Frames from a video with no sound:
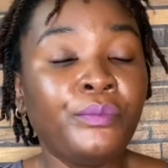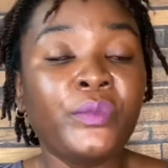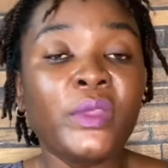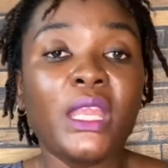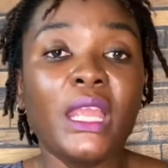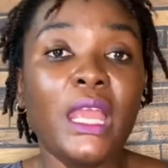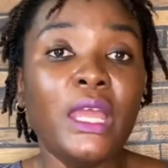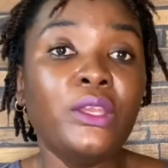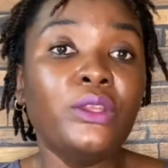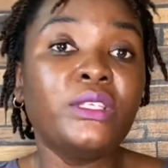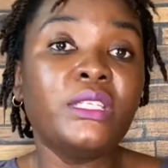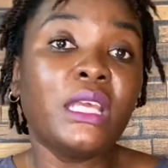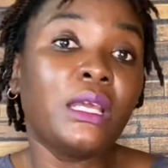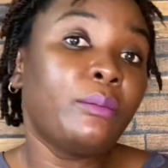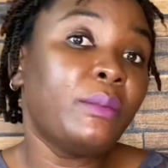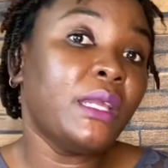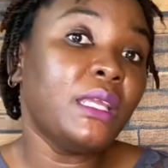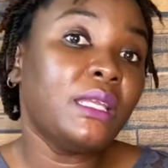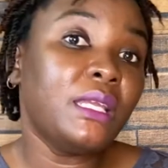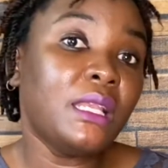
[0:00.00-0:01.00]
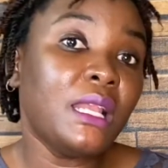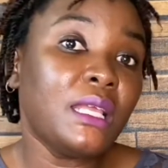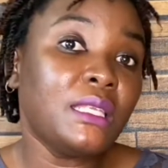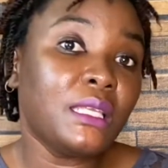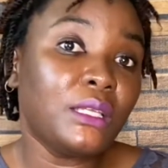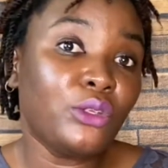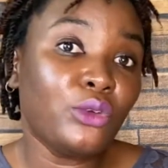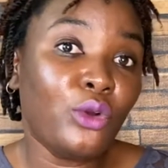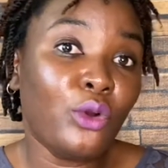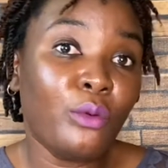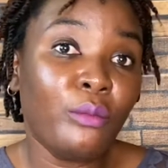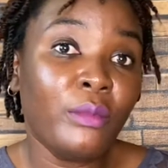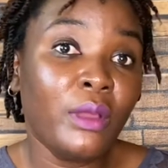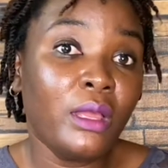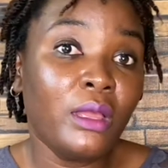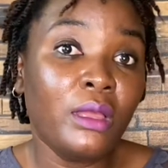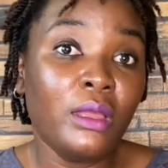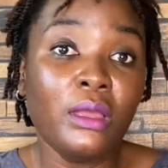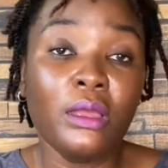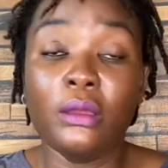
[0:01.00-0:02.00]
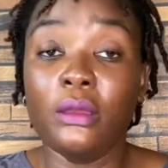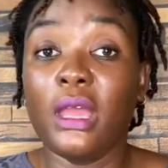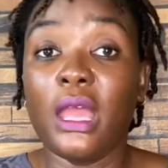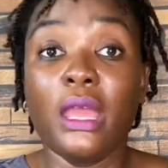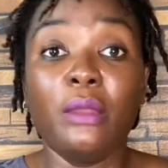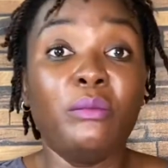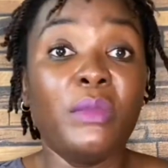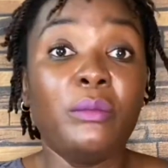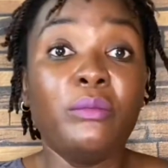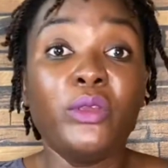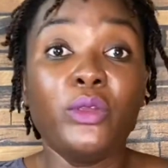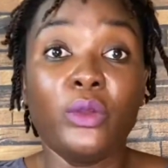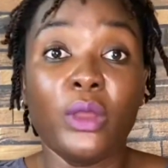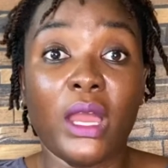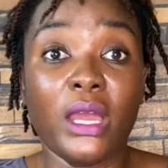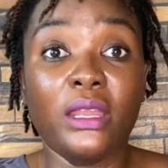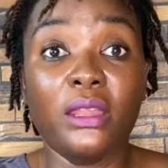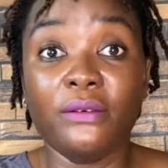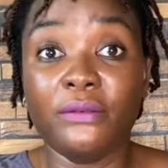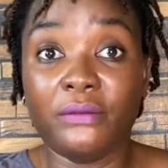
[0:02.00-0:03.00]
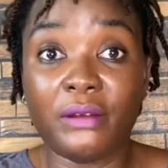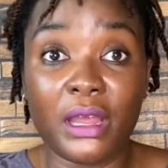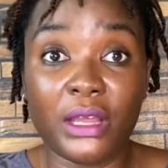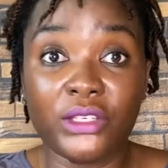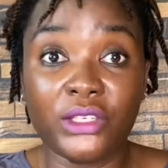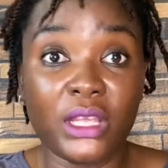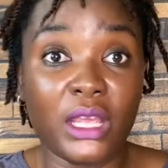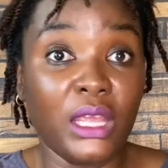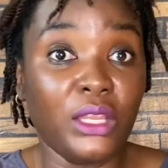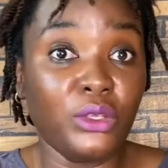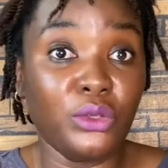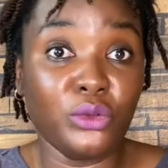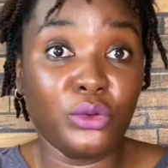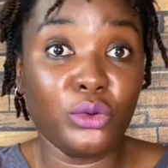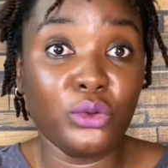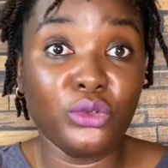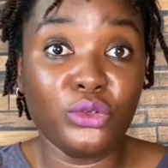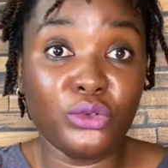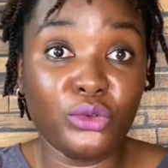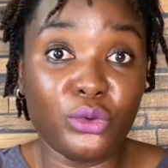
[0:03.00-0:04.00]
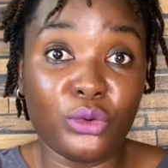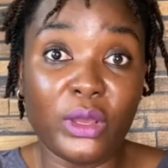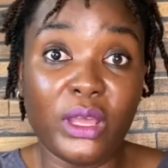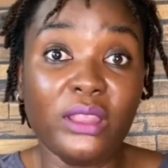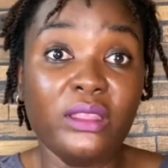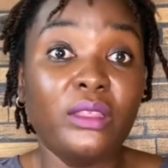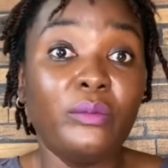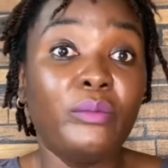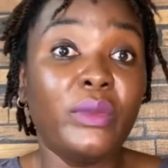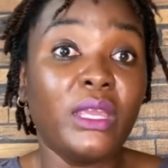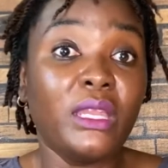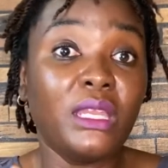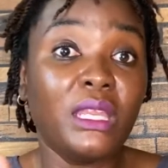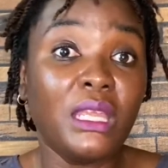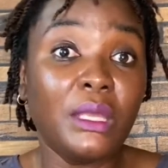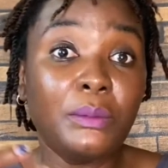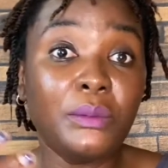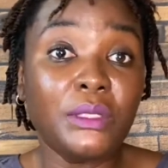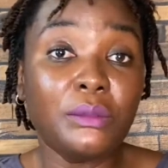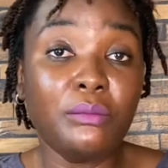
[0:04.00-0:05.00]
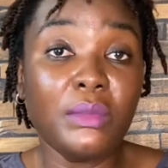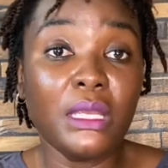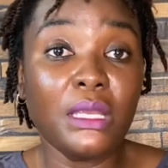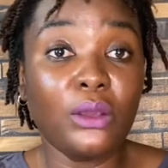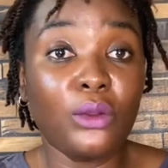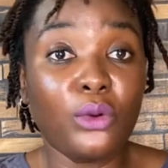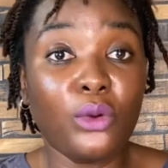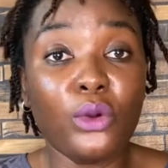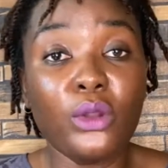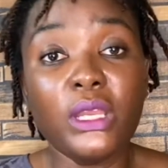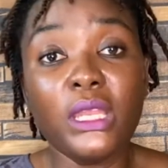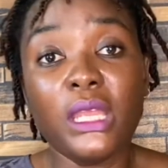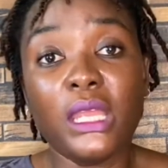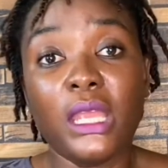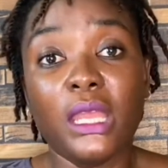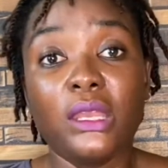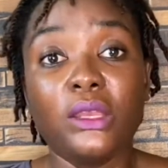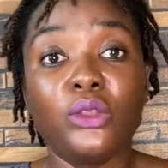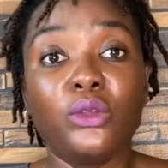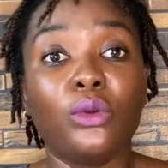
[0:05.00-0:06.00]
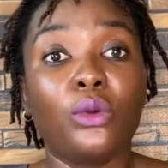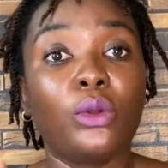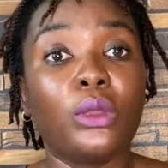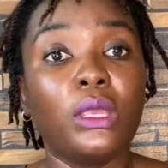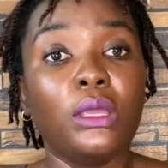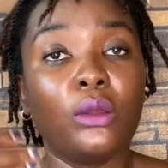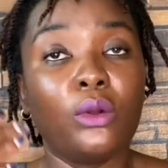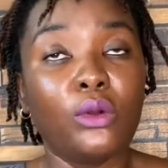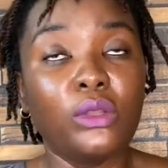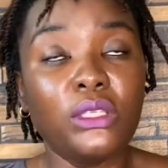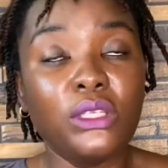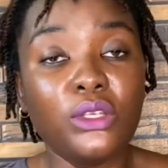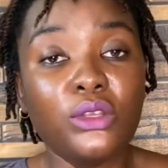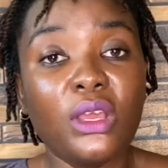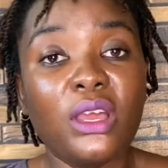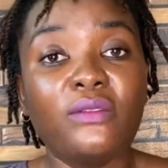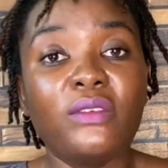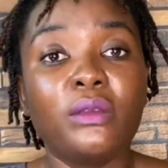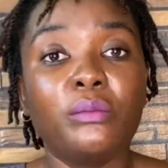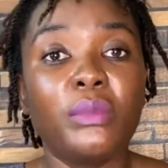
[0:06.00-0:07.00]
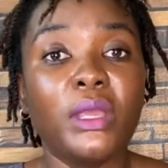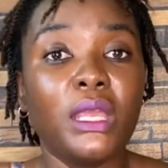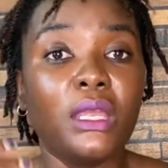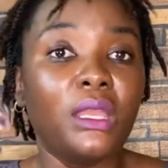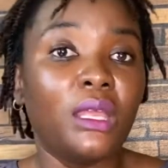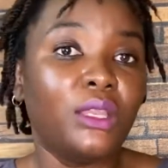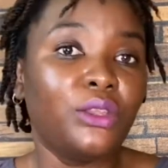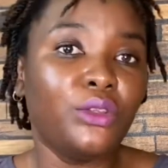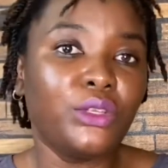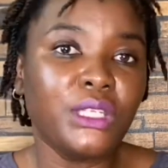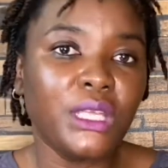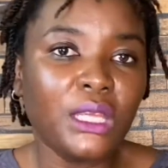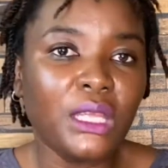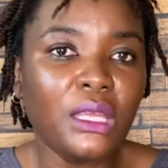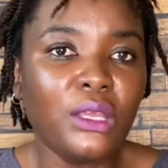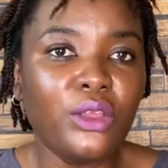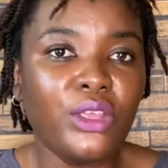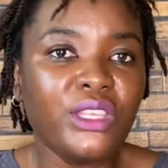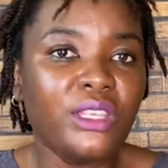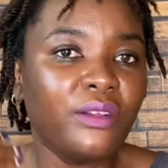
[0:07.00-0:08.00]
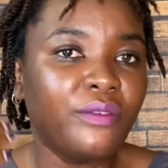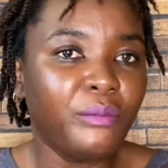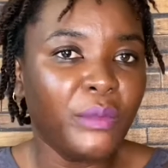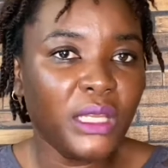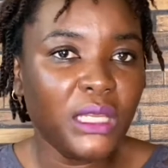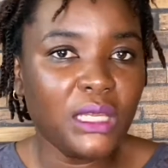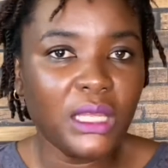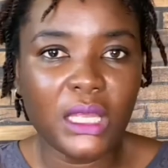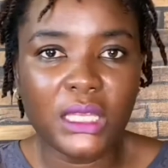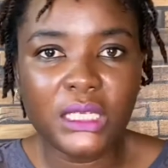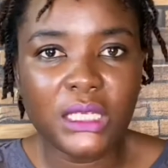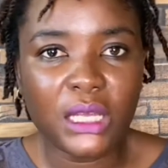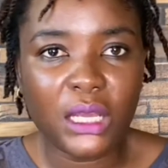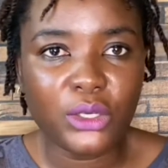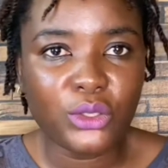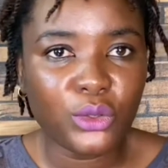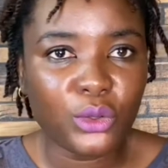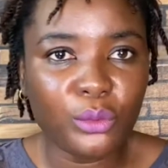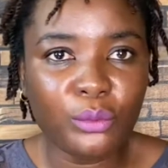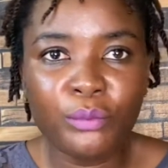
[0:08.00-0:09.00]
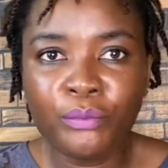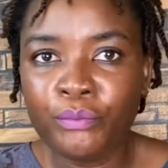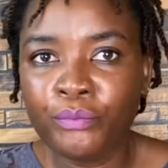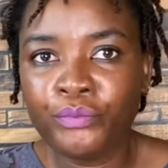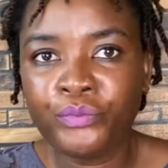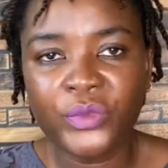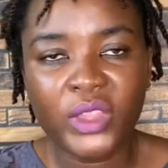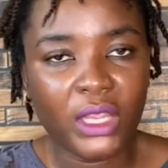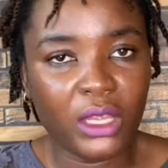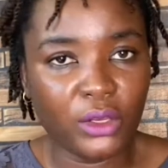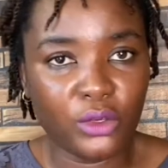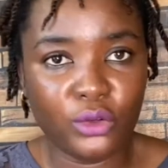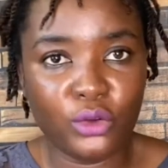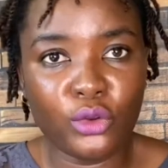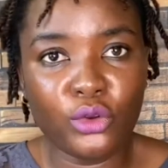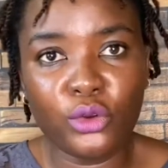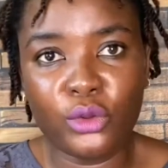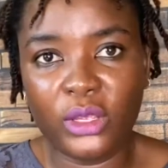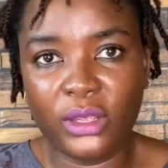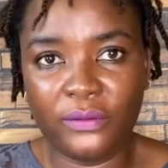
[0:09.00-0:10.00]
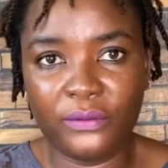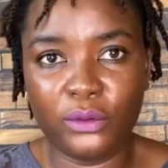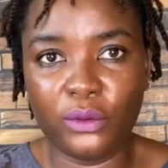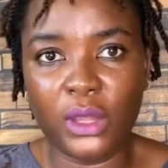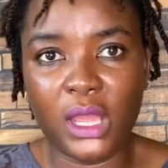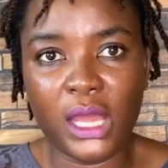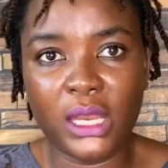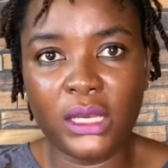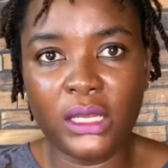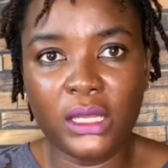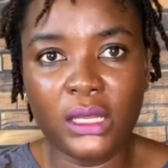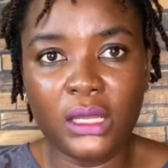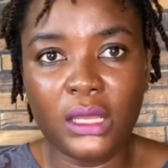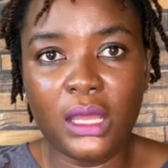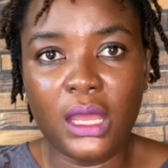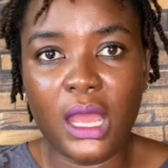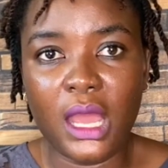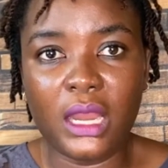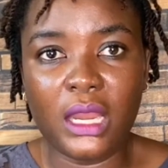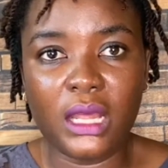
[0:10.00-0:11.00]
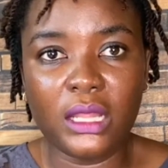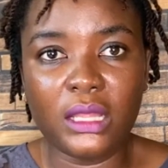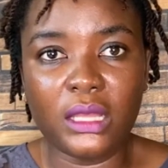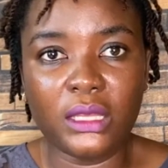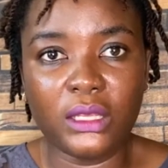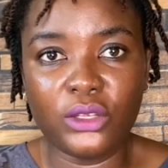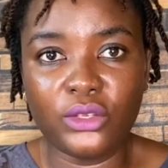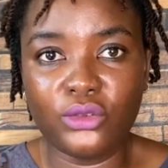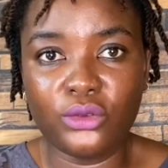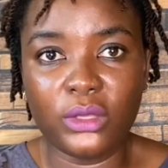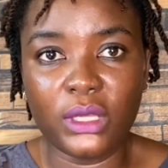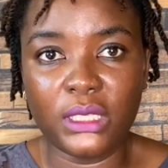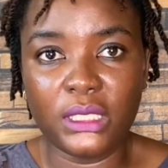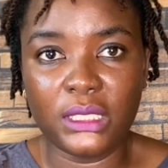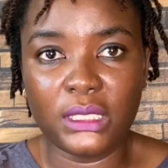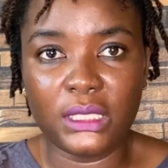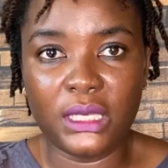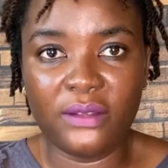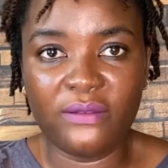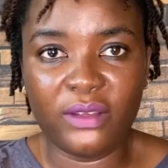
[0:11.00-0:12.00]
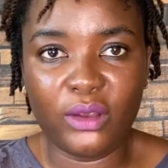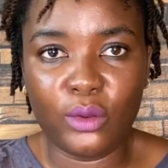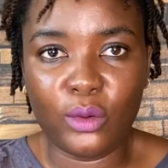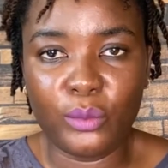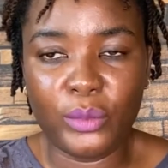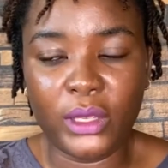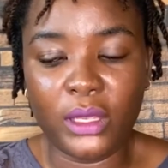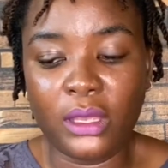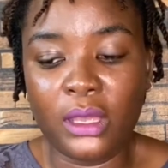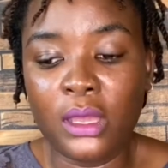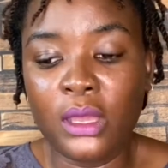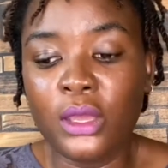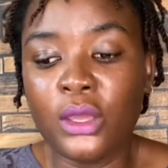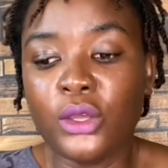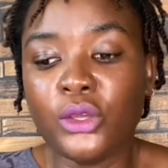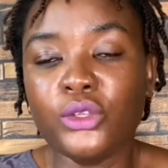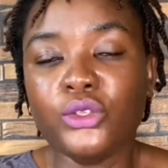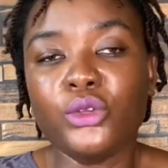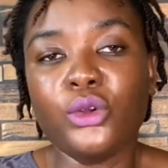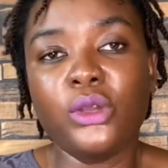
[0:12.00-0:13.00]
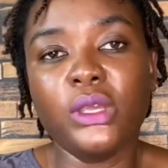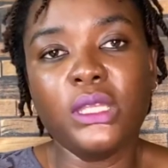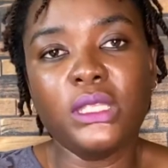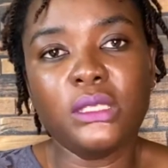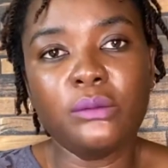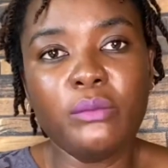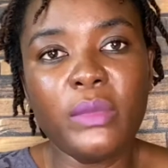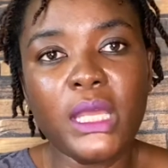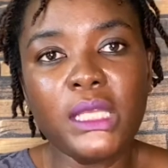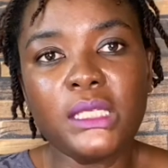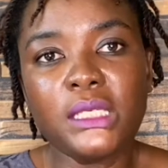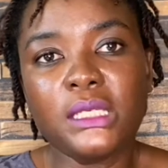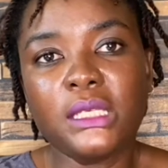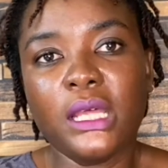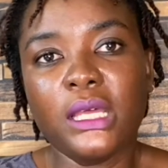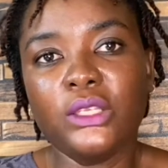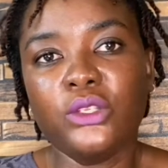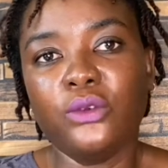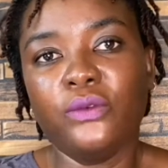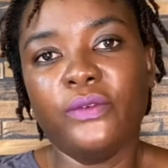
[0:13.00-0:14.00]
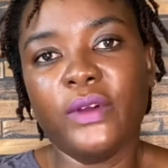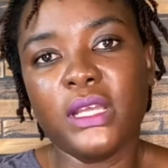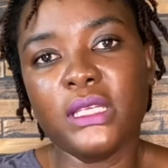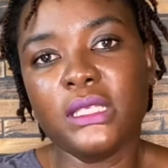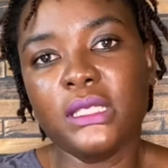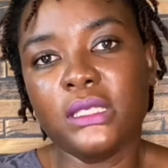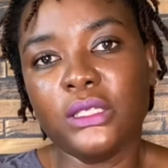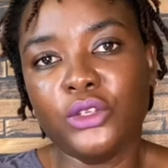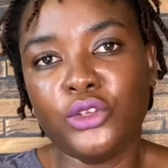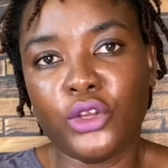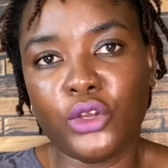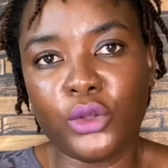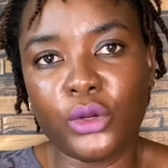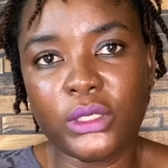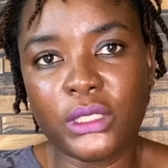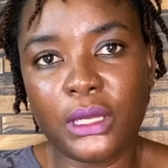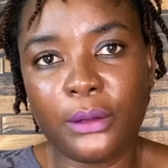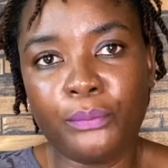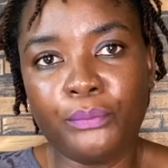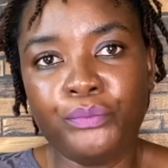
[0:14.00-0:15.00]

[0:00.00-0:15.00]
and you take painkillers at home, and maybe you had a fracture and you don't know, and the pain keeps being chronic and you continue having pain, and you're taking yourself medicating at home and you don't know if you had another issue that is developing. So it's best that you first see your doctor.